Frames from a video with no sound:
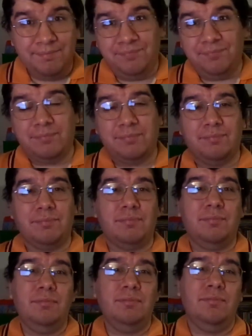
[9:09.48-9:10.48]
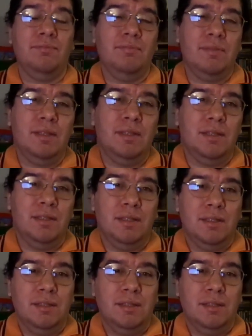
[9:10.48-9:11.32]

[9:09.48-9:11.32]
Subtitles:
(no one is talking)